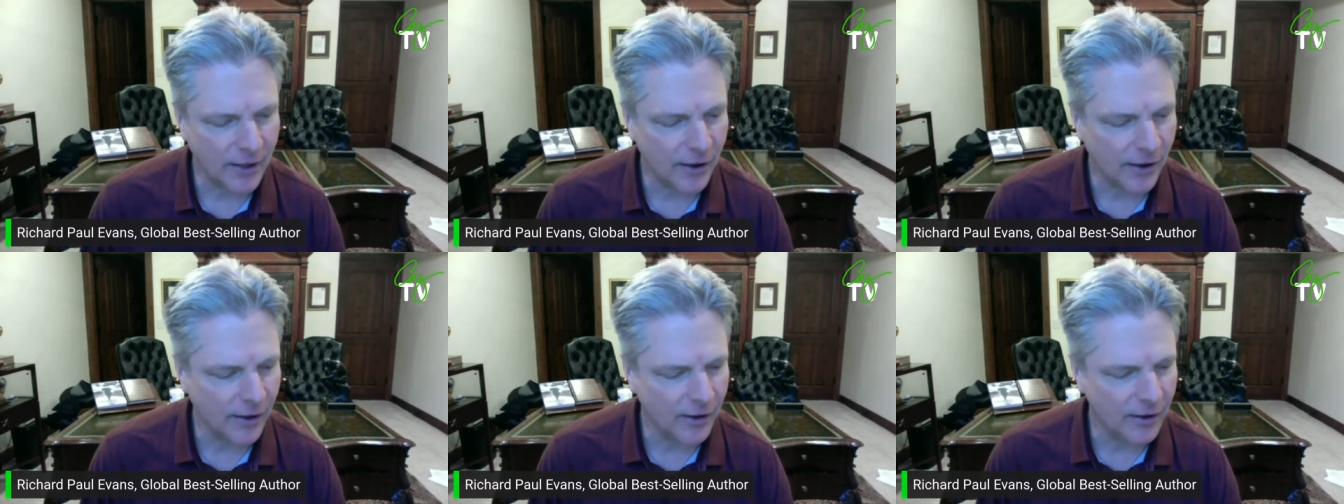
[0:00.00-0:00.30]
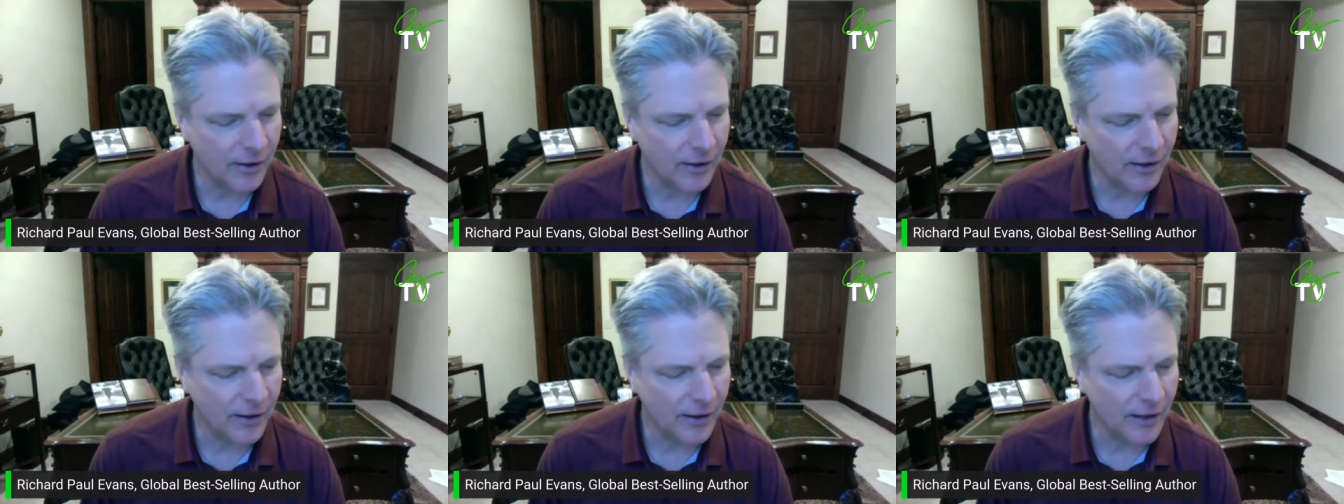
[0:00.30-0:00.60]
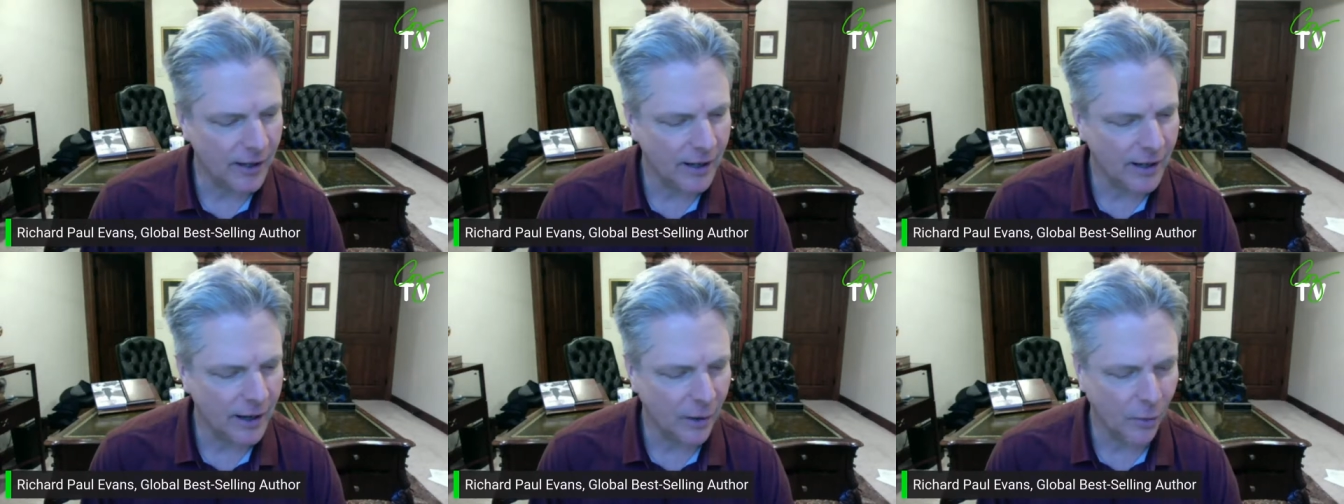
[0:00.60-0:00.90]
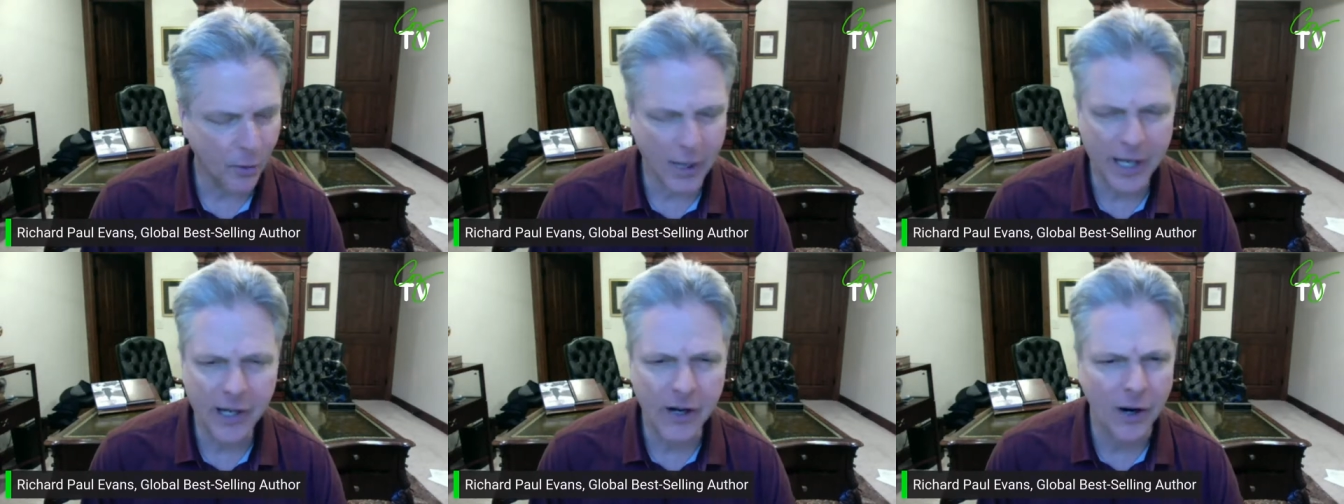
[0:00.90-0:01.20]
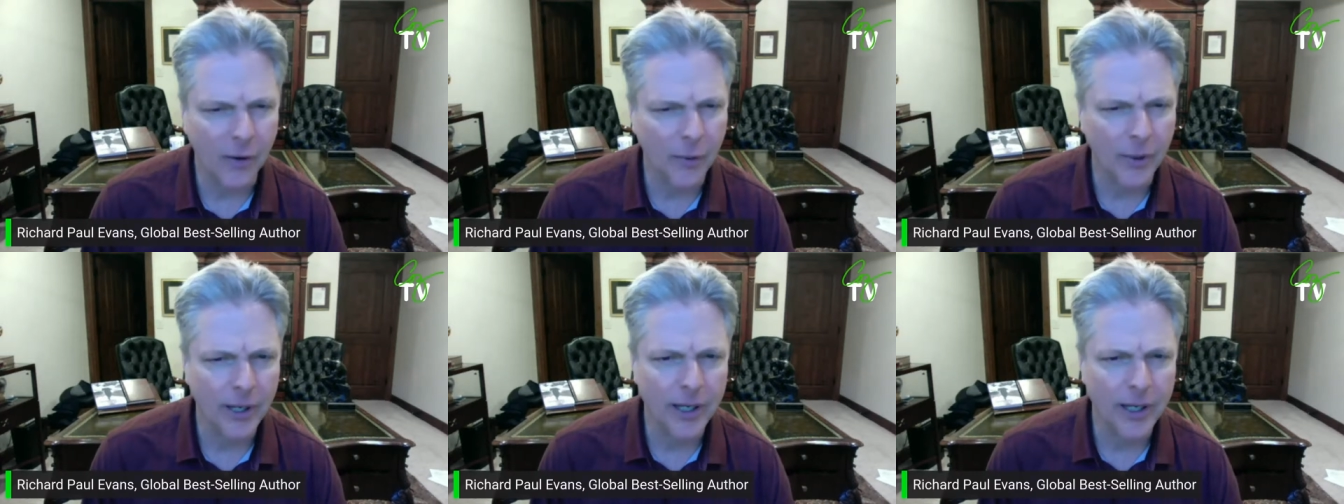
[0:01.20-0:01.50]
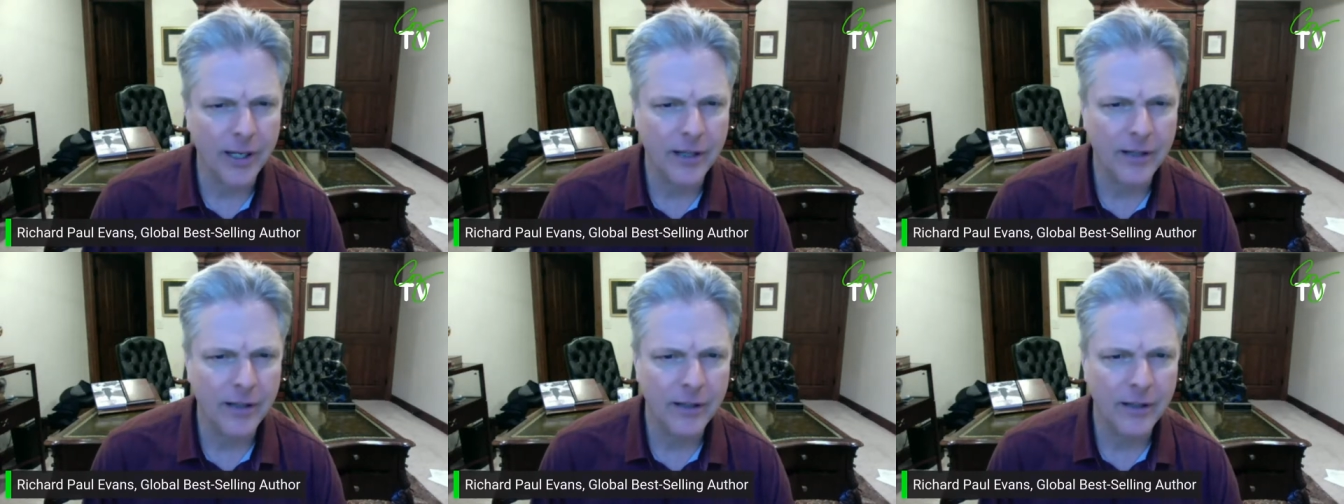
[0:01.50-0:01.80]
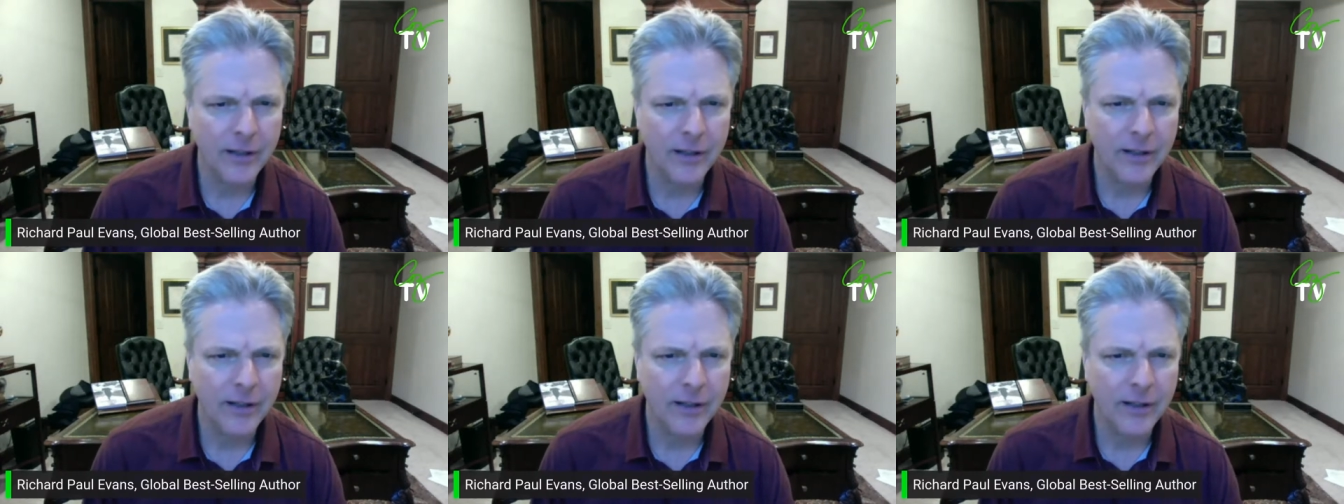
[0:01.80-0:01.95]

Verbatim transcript: here a week already."